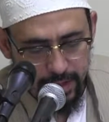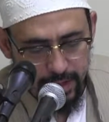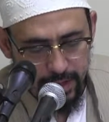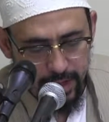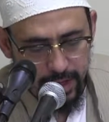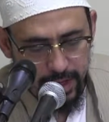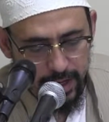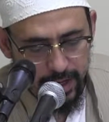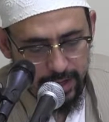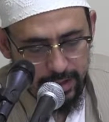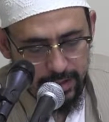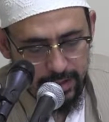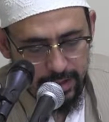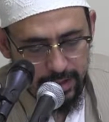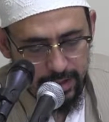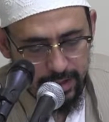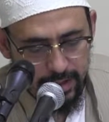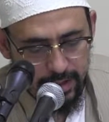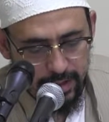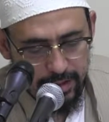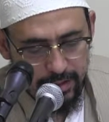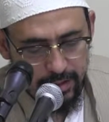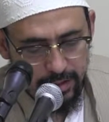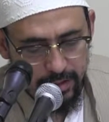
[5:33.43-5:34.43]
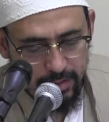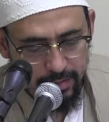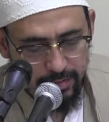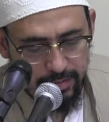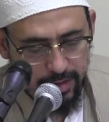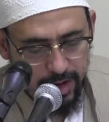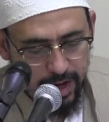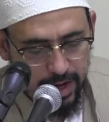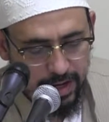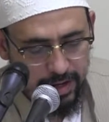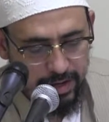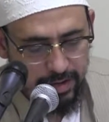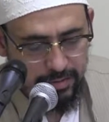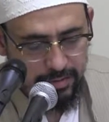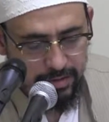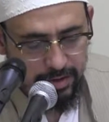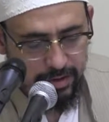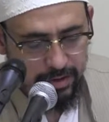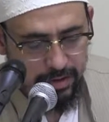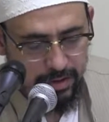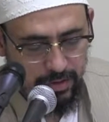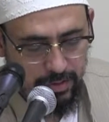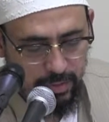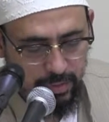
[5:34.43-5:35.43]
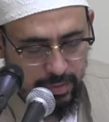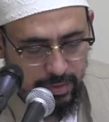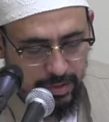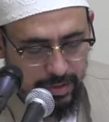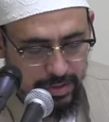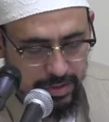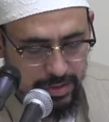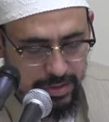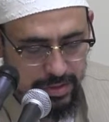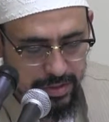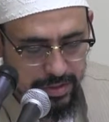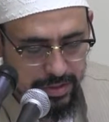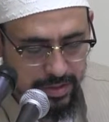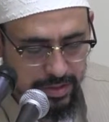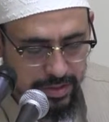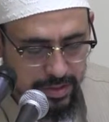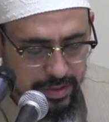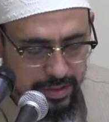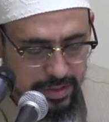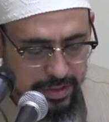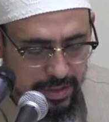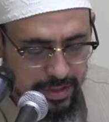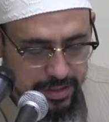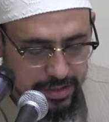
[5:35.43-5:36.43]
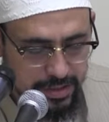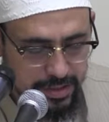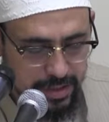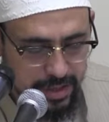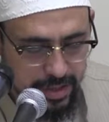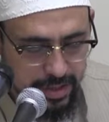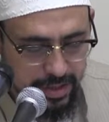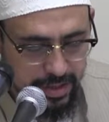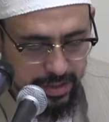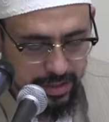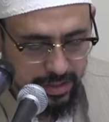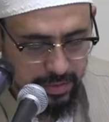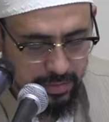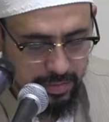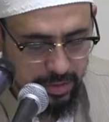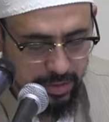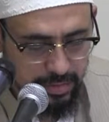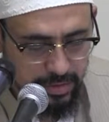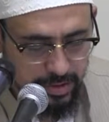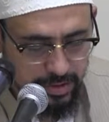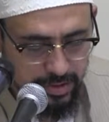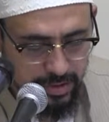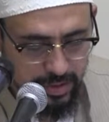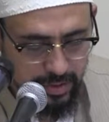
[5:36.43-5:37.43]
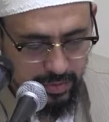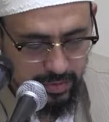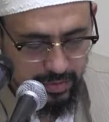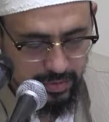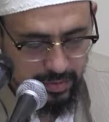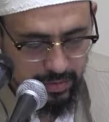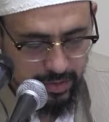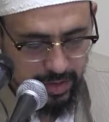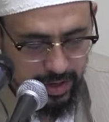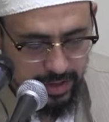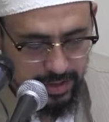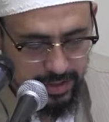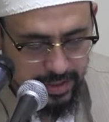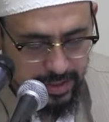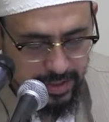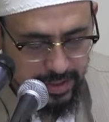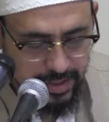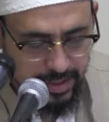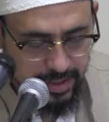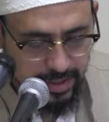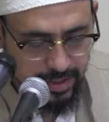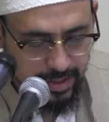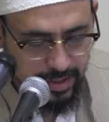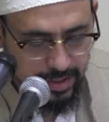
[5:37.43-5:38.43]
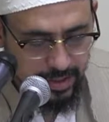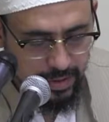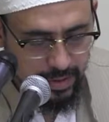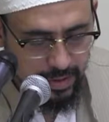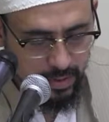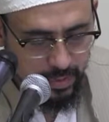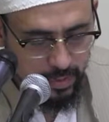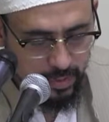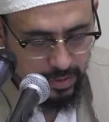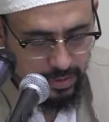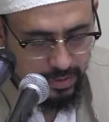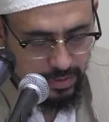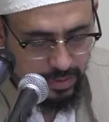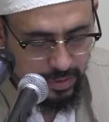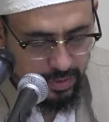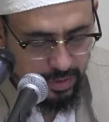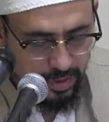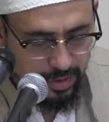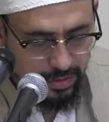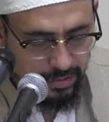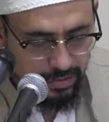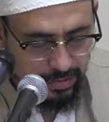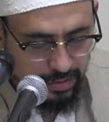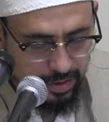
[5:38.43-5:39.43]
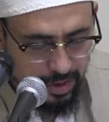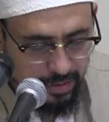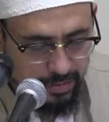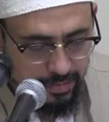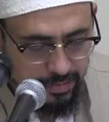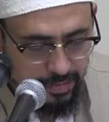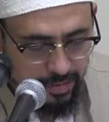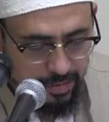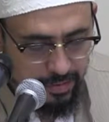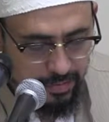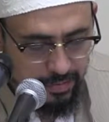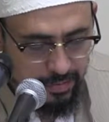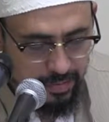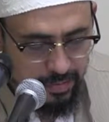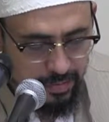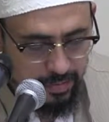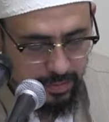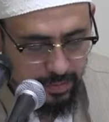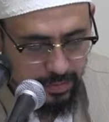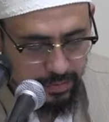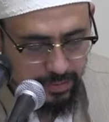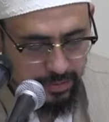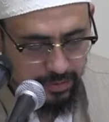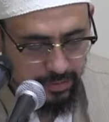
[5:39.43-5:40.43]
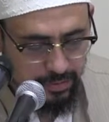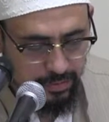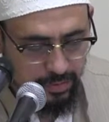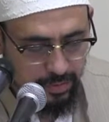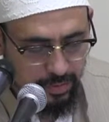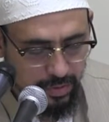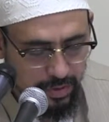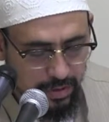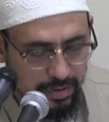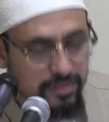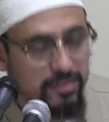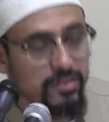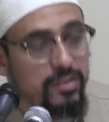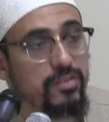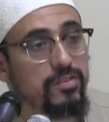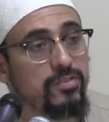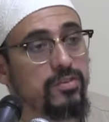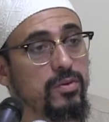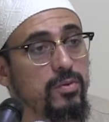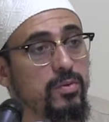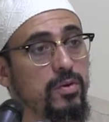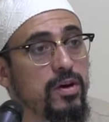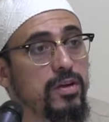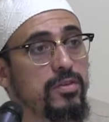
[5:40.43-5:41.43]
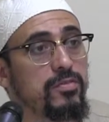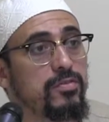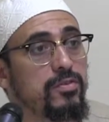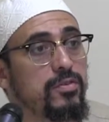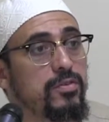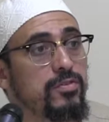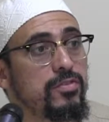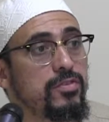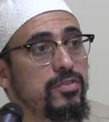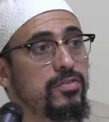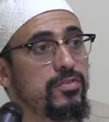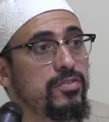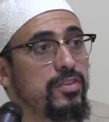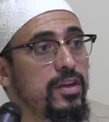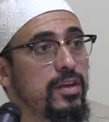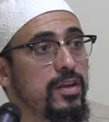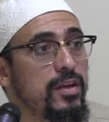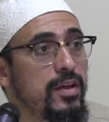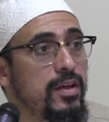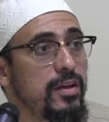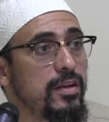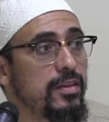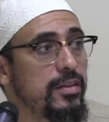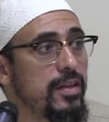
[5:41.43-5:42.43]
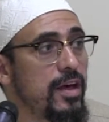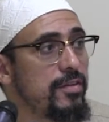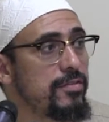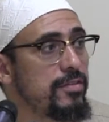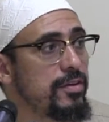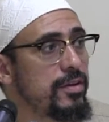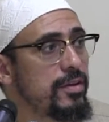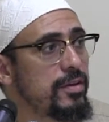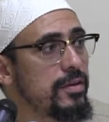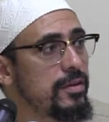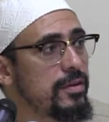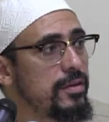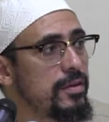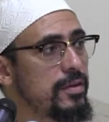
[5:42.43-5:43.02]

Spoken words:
And you'll find in various books that they say that permission was granted with Surah Saf, which is Surah 61, verses 10 and 11.